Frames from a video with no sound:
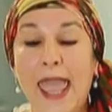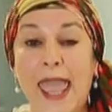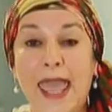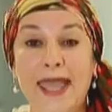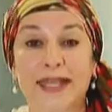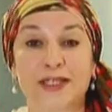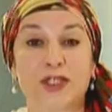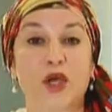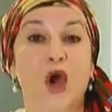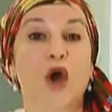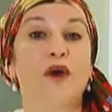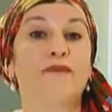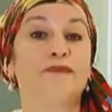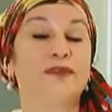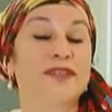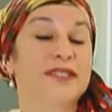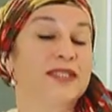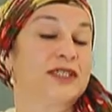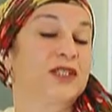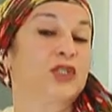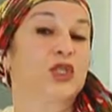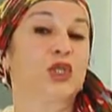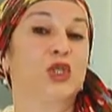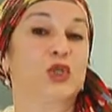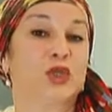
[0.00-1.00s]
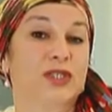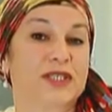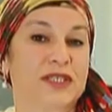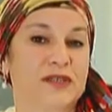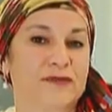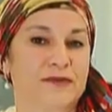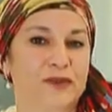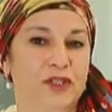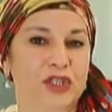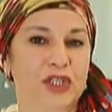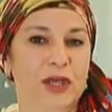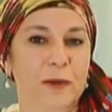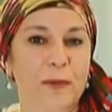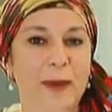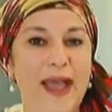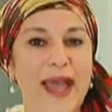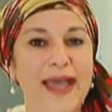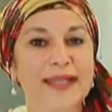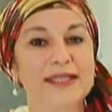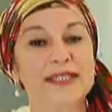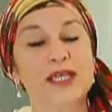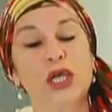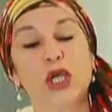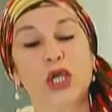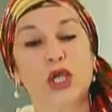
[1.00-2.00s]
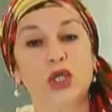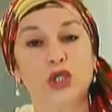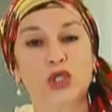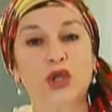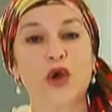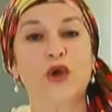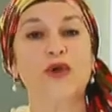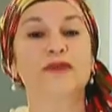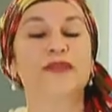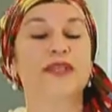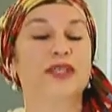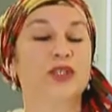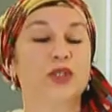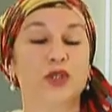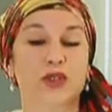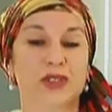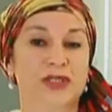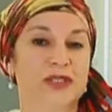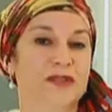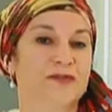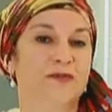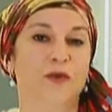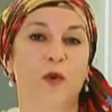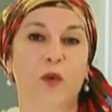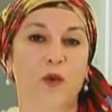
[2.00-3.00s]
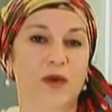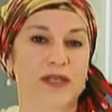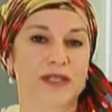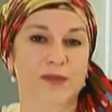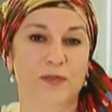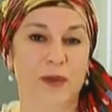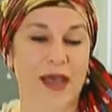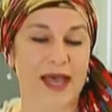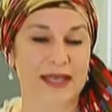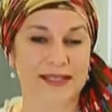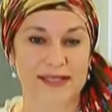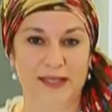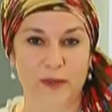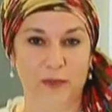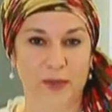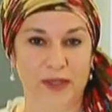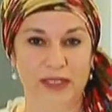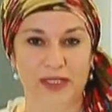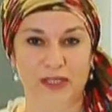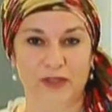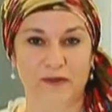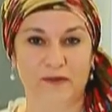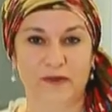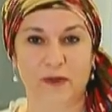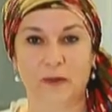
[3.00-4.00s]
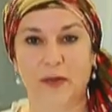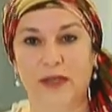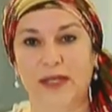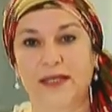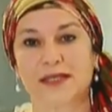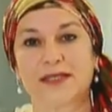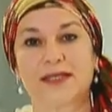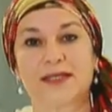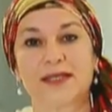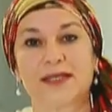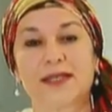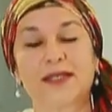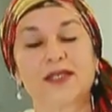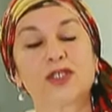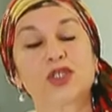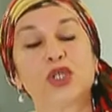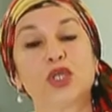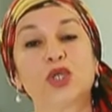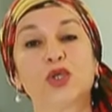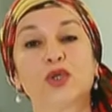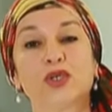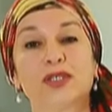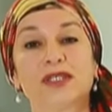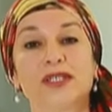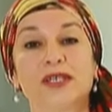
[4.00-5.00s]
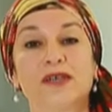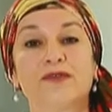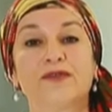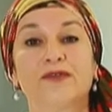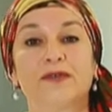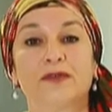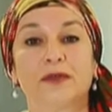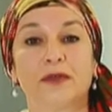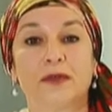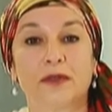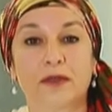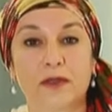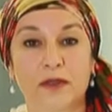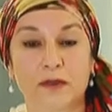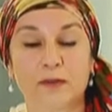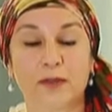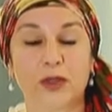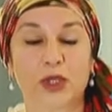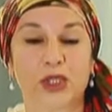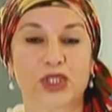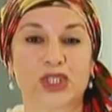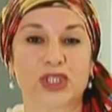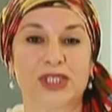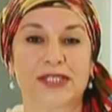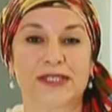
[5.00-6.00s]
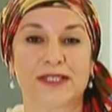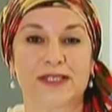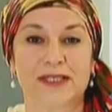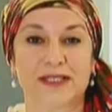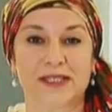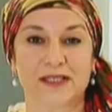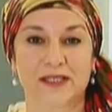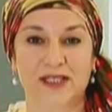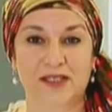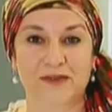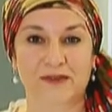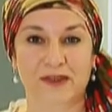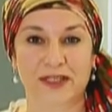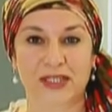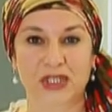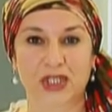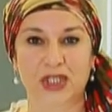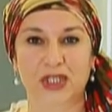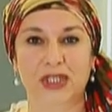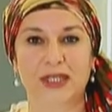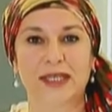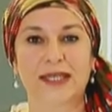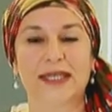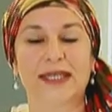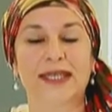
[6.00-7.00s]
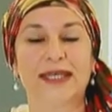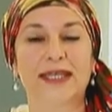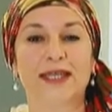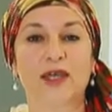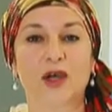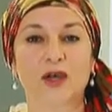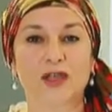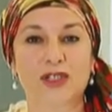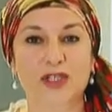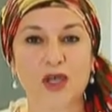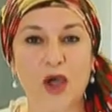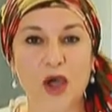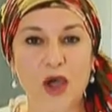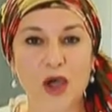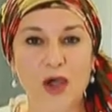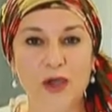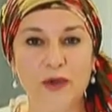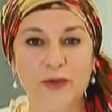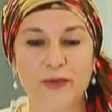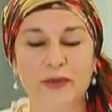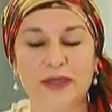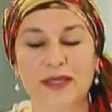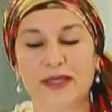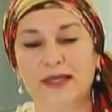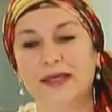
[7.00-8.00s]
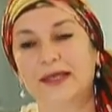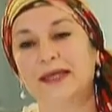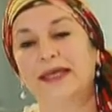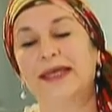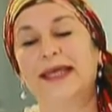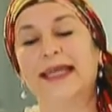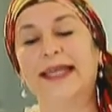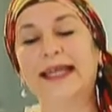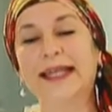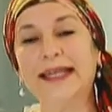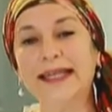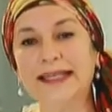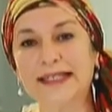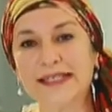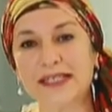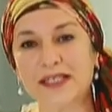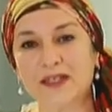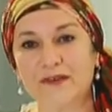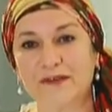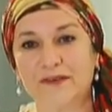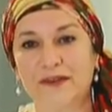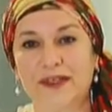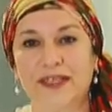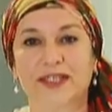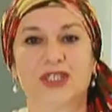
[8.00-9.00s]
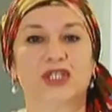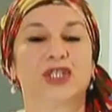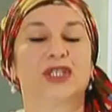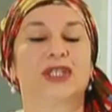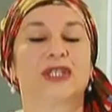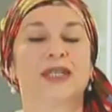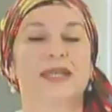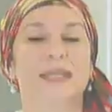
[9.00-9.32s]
and offers it to Yosef for Shabbat, knowing that Yosef always buys the best of the best. So Yosef purchases this fish. He goes home, he cleans the fish,